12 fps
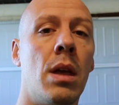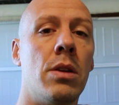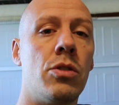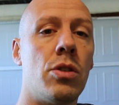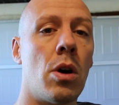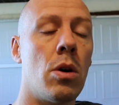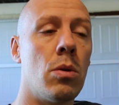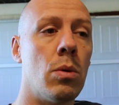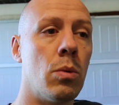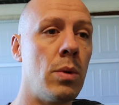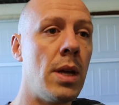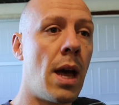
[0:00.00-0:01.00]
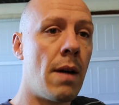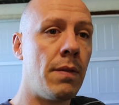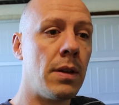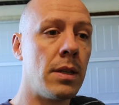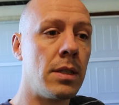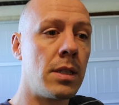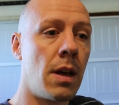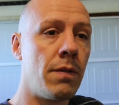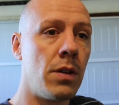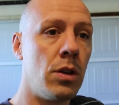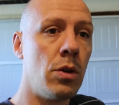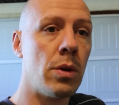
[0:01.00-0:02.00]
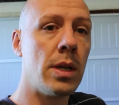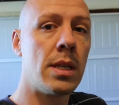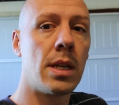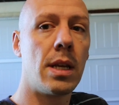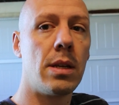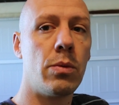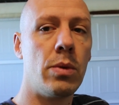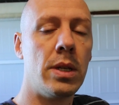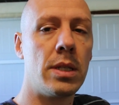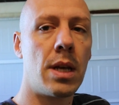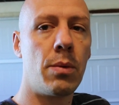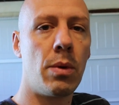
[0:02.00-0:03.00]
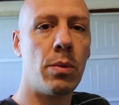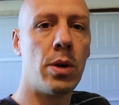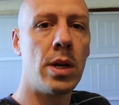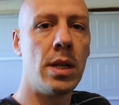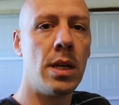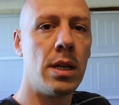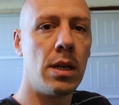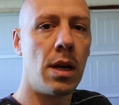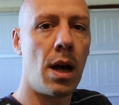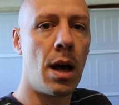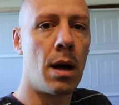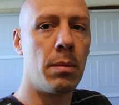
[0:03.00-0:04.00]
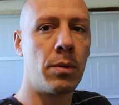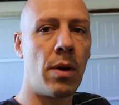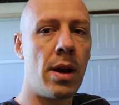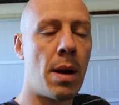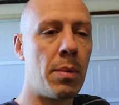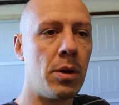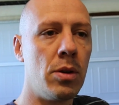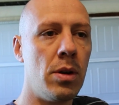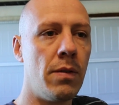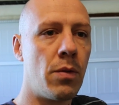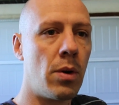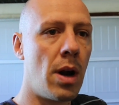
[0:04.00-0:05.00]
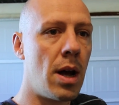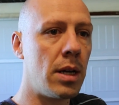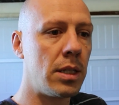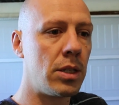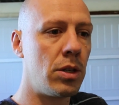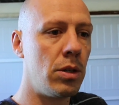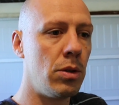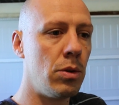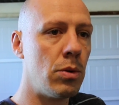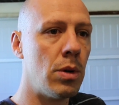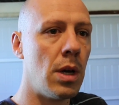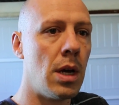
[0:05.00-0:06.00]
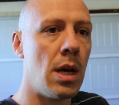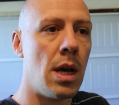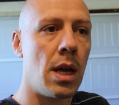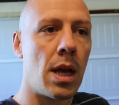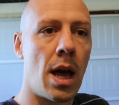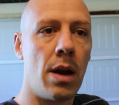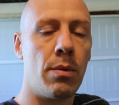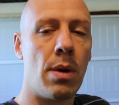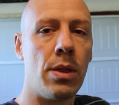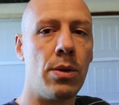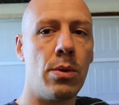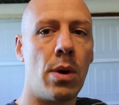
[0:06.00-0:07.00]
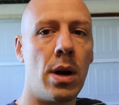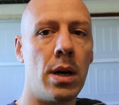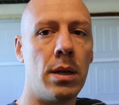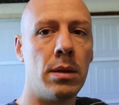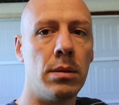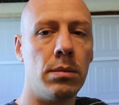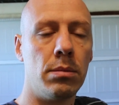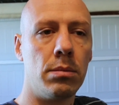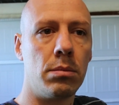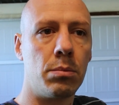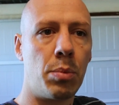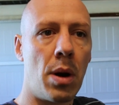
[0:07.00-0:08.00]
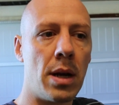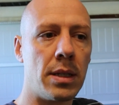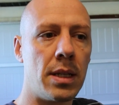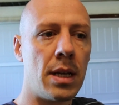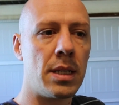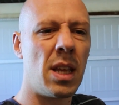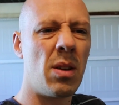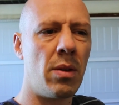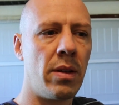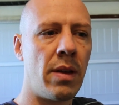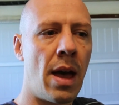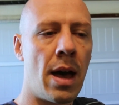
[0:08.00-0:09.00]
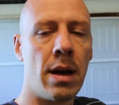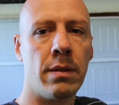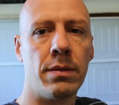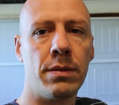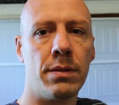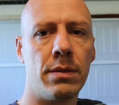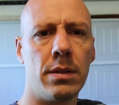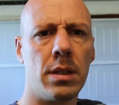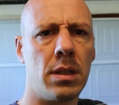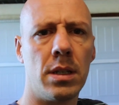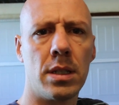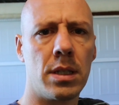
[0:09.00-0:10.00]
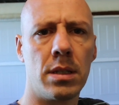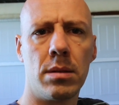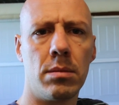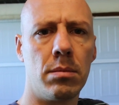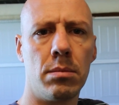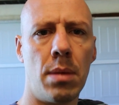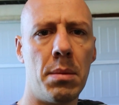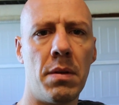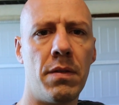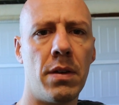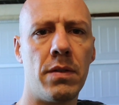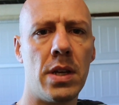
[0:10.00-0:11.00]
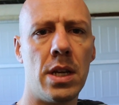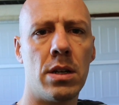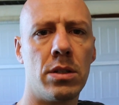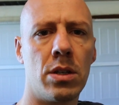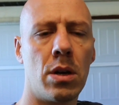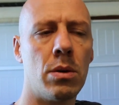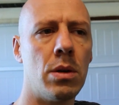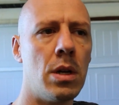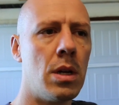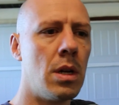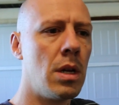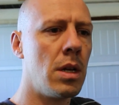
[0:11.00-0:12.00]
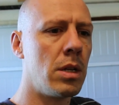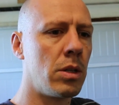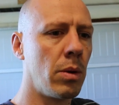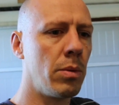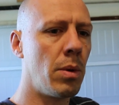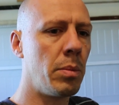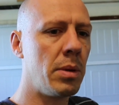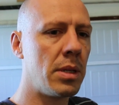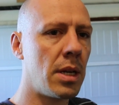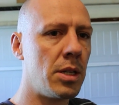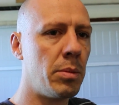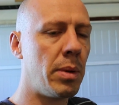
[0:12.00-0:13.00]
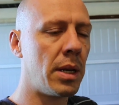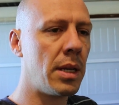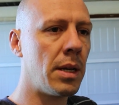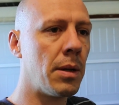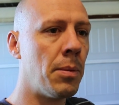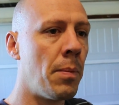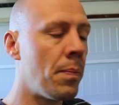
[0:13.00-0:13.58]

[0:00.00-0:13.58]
So we have the stuff to do it. We said we would. Great opportunity for us to kind of run through our process. They only have just maybe 15 or so it won't be such a big deal.